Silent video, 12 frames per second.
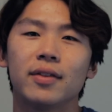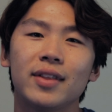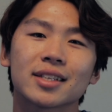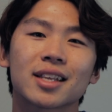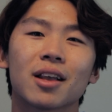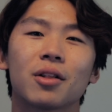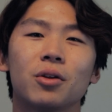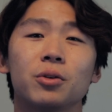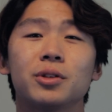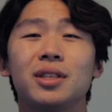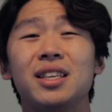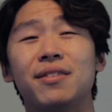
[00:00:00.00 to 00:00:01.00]
This
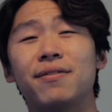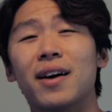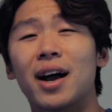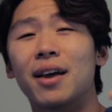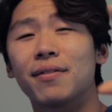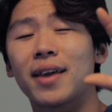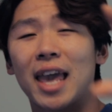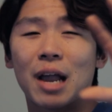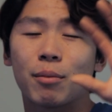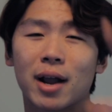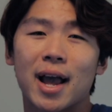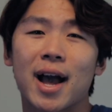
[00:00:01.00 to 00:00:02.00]
concludes the 5
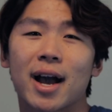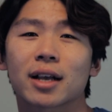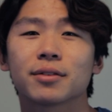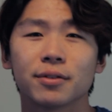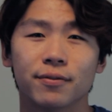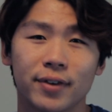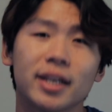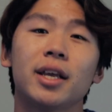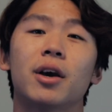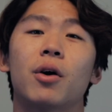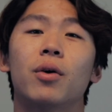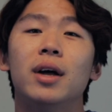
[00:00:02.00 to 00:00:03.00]
camera hacks
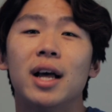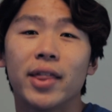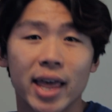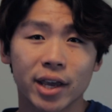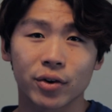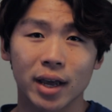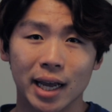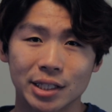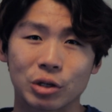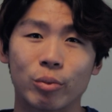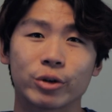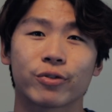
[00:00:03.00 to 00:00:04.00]
video. Thank you guys
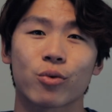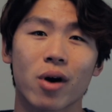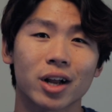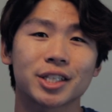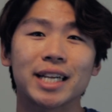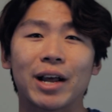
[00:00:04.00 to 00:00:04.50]
so much for watching.